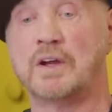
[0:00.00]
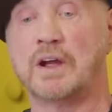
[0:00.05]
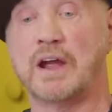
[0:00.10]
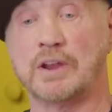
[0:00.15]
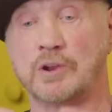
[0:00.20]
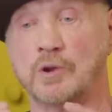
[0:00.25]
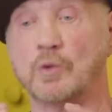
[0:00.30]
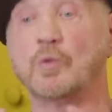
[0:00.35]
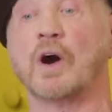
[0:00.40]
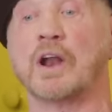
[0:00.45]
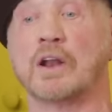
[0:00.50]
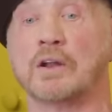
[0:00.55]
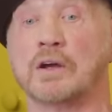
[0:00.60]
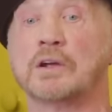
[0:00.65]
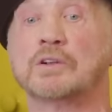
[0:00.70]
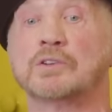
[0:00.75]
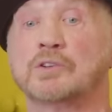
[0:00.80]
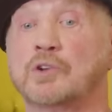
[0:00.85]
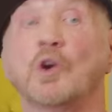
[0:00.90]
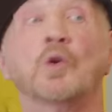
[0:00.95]
you're going to,
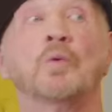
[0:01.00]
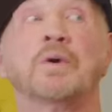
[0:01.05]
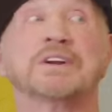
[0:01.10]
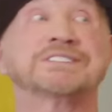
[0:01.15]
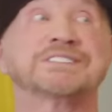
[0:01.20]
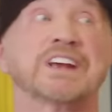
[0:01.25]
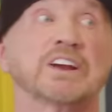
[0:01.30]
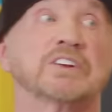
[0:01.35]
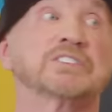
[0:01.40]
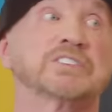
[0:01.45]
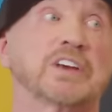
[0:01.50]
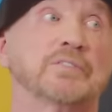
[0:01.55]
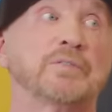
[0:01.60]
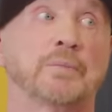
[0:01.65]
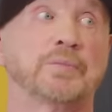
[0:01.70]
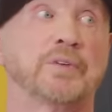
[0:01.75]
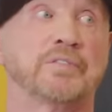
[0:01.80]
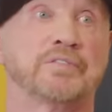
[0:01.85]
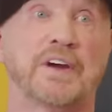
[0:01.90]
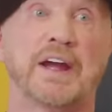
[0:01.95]
you don't want to set yourself
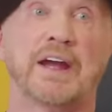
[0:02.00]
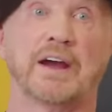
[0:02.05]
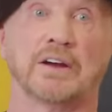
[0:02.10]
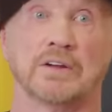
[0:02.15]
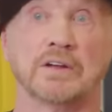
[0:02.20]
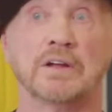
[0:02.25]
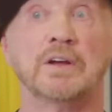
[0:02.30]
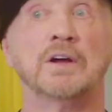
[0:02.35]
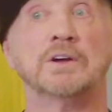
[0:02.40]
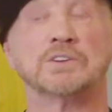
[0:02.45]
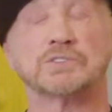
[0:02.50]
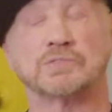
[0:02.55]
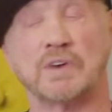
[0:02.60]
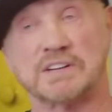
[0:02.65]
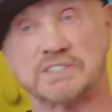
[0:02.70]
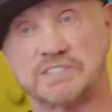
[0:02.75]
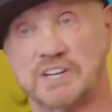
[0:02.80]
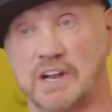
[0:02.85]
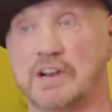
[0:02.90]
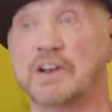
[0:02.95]
up to fail. So
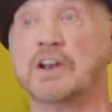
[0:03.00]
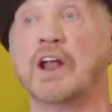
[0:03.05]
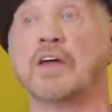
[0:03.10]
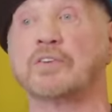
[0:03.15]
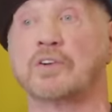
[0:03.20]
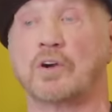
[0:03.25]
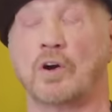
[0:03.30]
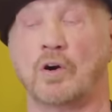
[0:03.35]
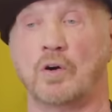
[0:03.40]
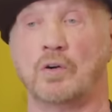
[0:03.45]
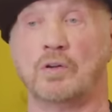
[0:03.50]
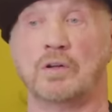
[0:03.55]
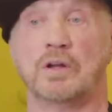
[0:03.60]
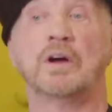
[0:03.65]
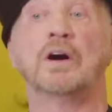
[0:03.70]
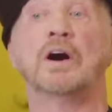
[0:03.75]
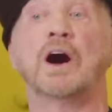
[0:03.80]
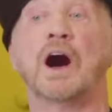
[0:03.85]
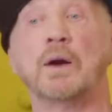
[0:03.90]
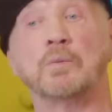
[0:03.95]
I set another goal.
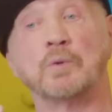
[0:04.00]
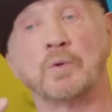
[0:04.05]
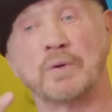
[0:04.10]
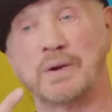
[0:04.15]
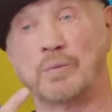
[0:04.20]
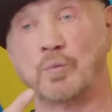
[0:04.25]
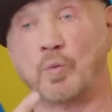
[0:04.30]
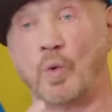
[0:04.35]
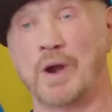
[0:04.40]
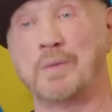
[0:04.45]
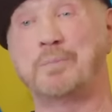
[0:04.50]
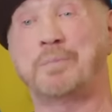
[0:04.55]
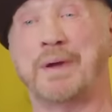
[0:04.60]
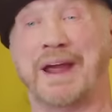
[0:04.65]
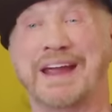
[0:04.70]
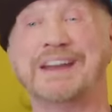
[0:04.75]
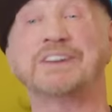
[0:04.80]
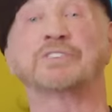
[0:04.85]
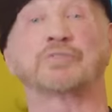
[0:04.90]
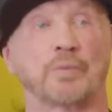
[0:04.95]
I'm going to read one
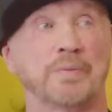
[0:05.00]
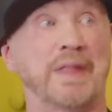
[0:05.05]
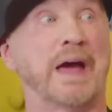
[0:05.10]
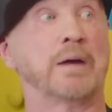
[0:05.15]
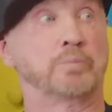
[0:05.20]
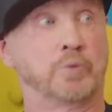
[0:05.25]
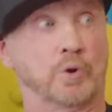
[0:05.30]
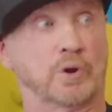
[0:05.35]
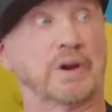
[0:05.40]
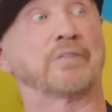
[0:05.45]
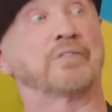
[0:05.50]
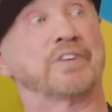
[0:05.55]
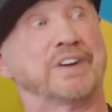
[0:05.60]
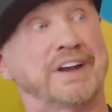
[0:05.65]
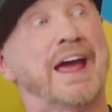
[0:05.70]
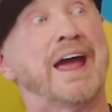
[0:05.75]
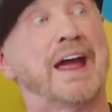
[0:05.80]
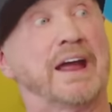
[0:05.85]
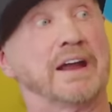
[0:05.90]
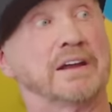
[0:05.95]
page from that book every
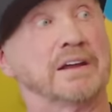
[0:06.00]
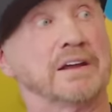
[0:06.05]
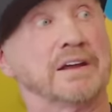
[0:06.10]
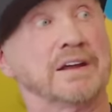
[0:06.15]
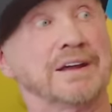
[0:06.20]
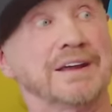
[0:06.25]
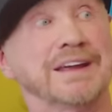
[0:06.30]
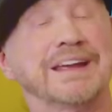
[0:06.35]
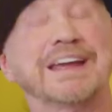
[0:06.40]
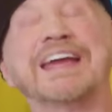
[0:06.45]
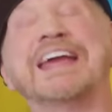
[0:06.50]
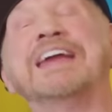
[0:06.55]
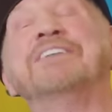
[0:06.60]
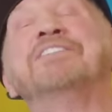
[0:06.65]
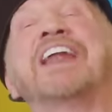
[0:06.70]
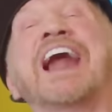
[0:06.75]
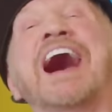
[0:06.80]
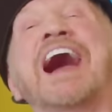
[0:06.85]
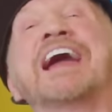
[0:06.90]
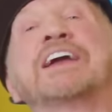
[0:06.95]
day.
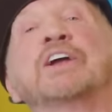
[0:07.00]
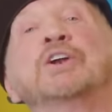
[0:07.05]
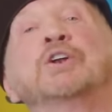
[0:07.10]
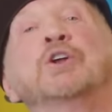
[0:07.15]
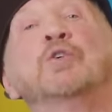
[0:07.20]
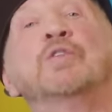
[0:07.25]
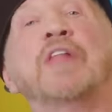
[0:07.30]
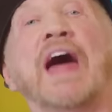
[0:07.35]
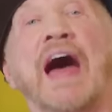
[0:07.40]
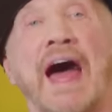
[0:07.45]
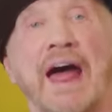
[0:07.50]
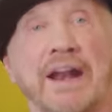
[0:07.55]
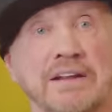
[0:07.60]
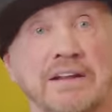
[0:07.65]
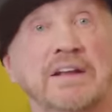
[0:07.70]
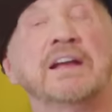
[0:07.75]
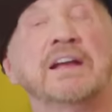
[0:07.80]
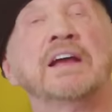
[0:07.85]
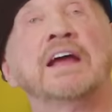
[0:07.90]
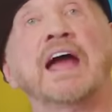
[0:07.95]
Even I could do that.
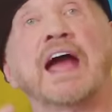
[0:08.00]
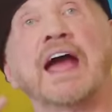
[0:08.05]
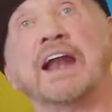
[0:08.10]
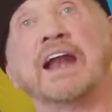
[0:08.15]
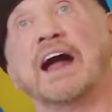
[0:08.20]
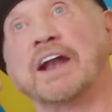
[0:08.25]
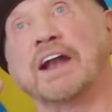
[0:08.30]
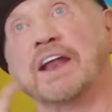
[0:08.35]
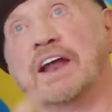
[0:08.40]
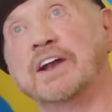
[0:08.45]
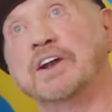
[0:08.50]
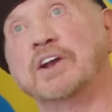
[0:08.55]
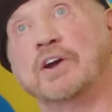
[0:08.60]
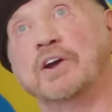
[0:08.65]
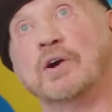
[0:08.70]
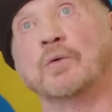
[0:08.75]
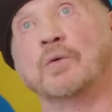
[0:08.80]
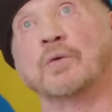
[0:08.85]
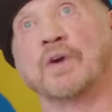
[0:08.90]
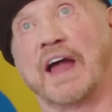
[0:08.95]
Right. And I didn't
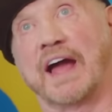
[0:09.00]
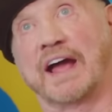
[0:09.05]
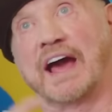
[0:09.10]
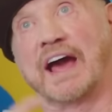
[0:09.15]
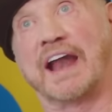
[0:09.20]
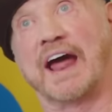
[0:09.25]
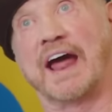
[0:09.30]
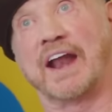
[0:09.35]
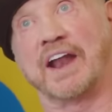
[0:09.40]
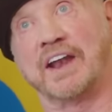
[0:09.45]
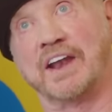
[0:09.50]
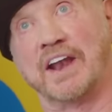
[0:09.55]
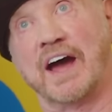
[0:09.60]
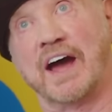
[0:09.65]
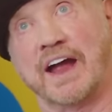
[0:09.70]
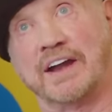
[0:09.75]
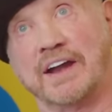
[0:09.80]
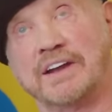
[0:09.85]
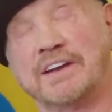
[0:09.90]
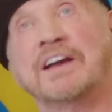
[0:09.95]
do it when I got out at
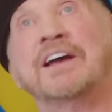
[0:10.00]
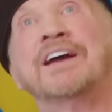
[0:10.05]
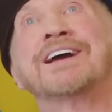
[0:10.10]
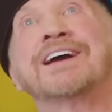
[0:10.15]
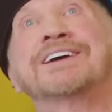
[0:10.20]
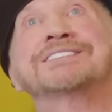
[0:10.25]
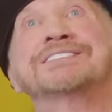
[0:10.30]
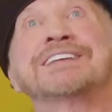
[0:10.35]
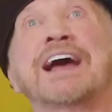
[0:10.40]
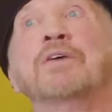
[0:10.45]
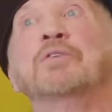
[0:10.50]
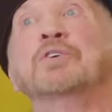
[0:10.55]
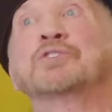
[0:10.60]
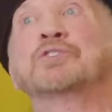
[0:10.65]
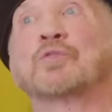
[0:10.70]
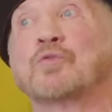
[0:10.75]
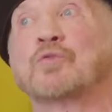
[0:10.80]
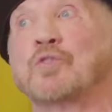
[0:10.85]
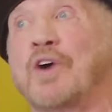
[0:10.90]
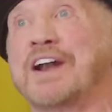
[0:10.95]
night because I
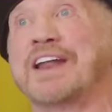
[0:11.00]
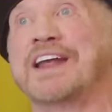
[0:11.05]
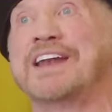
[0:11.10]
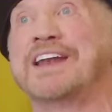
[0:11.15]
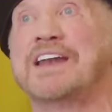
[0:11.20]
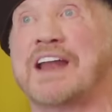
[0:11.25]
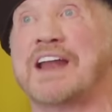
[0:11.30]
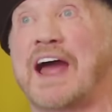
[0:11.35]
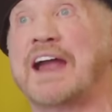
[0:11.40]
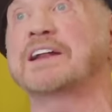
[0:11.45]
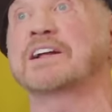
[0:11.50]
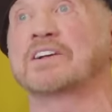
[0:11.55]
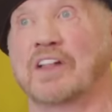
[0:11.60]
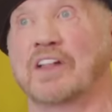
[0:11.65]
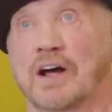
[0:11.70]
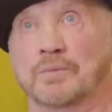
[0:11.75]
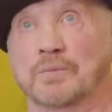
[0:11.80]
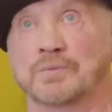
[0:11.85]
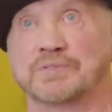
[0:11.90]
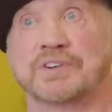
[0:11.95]
was running
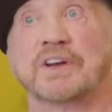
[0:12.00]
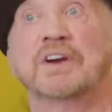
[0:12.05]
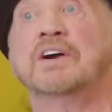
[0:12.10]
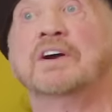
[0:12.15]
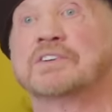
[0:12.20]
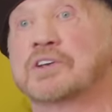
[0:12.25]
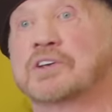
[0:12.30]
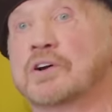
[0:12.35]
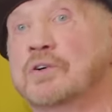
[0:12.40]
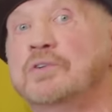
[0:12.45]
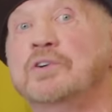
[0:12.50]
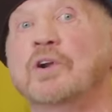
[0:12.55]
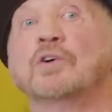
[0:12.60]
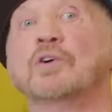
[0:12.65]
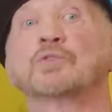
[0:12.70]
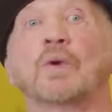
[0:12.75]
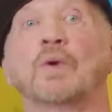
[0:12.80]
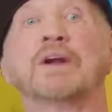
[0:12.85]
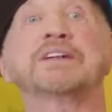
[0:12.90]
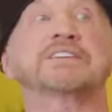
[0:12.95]
nightclubs. So who
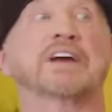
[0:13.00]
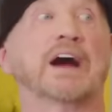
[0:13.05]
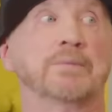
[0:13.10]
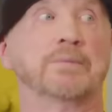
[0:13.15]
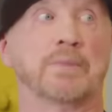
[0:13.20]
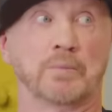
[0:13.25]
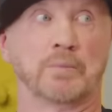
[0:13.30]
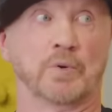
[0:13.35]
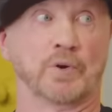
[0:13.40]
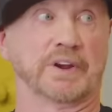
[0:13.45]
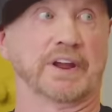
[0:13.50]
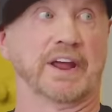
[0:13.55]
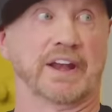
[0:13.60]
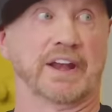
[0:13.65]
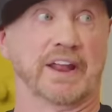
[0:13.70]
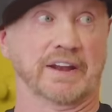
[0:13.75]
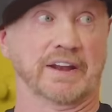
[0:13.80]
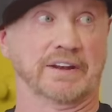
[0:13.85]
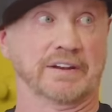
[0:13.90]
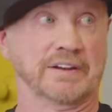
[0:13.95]
knows what time I'm going to get
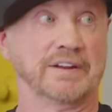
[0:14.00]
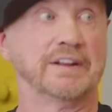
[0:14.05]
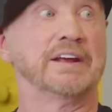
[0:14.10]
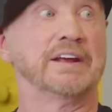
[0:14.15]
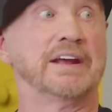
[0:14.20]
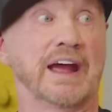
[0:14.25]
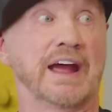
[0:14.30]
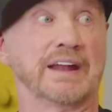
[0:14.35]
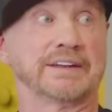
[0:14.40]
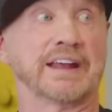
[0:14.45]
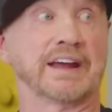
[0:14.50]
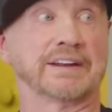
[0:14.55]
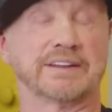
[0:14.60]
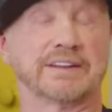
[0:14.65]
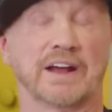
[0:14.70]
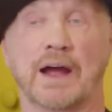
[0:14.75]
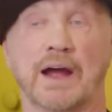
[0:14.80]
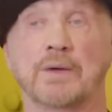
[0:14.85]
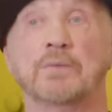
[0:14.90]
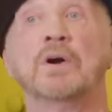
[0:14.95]
in at that mm.
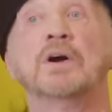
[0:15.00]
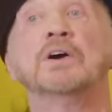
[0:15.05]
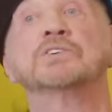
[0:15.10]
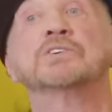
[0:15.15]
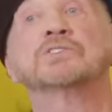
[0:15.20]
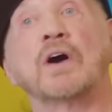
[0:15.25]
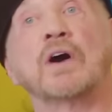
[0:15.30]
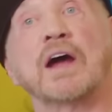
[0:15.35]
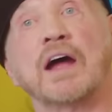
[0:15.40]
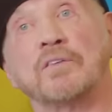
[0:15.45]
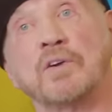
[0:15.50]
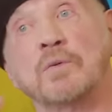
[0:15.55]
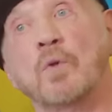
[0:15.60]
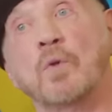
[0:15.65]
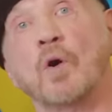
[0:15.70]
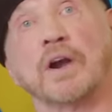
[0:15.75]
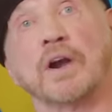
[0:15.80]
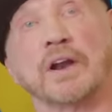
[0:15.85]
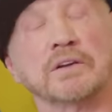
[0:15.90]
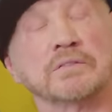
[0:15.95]
time. So every
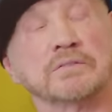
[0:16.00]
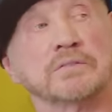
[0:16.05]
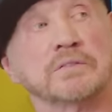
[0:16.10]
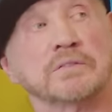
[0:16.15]
morning,